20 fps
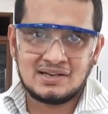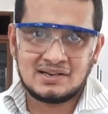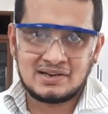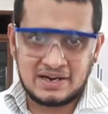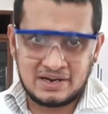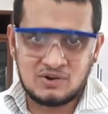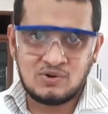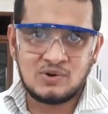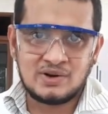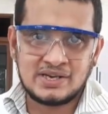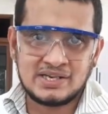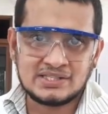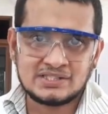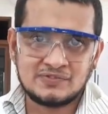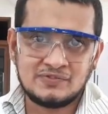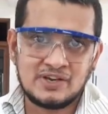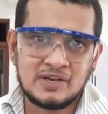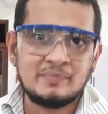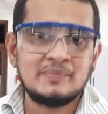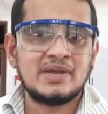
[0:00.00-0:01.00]
recordings
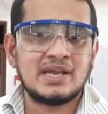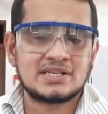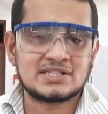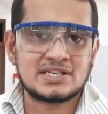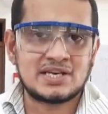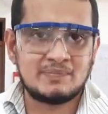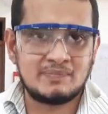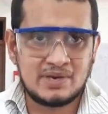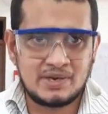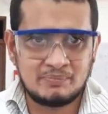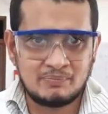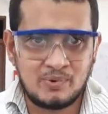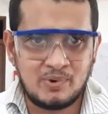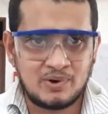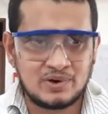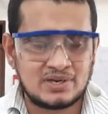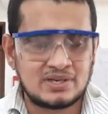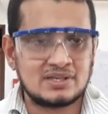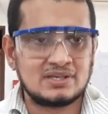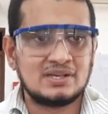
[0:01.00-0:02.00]
will be extremely
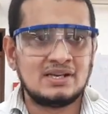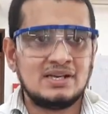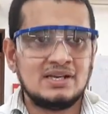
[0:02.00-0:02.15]
important.